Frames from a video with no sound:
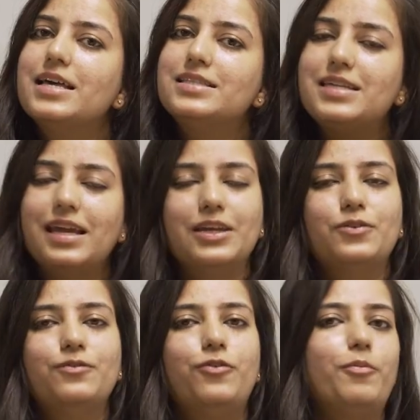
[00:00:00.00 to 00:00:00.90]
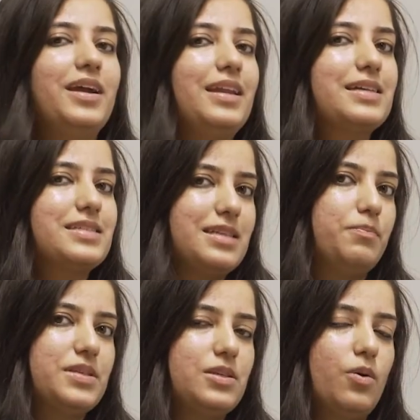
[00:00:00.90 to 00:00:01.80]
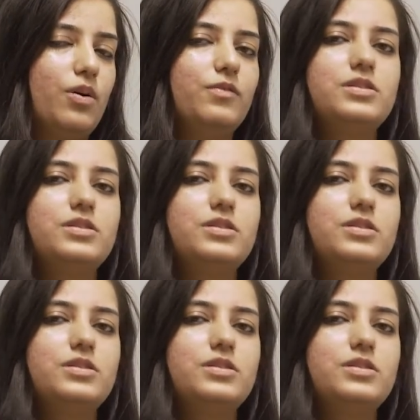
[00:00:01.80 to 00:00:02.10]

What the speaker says: Stay tuned for my next episode,